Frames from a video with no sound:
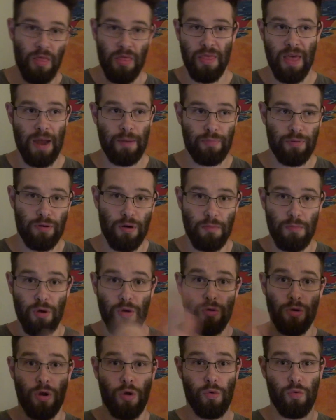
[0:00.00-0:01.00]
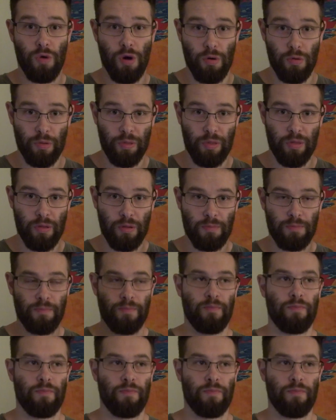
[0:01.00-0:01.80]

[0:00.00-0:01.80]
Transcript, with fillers: that promote growth.